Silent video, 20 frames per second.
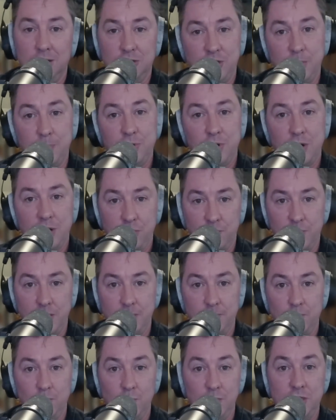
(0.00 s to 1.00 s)
Now, Ship
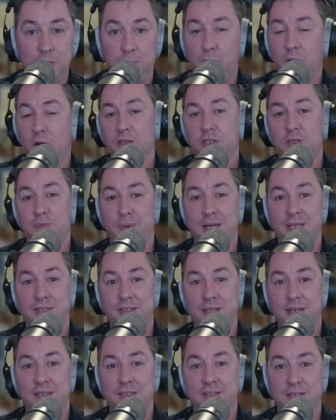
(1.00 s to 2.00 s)
33, which is part of
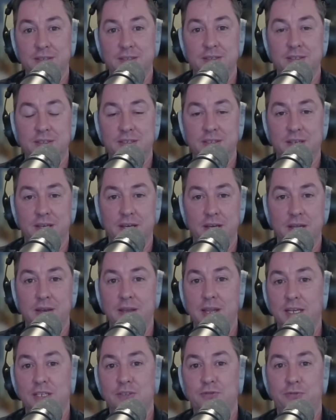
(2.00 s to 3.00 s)
SpaceX's
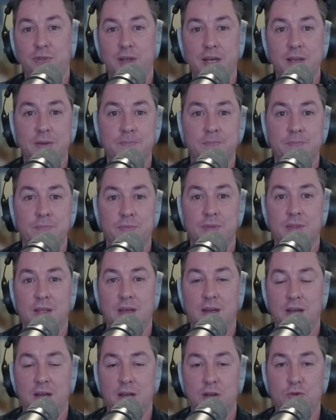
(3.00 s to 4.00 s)
next flight
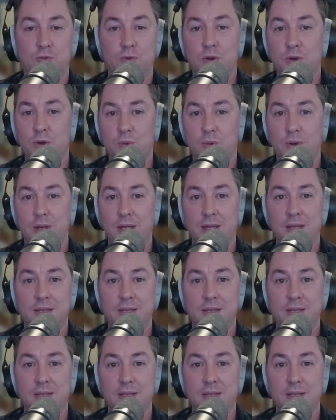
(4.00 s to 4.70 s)
crew,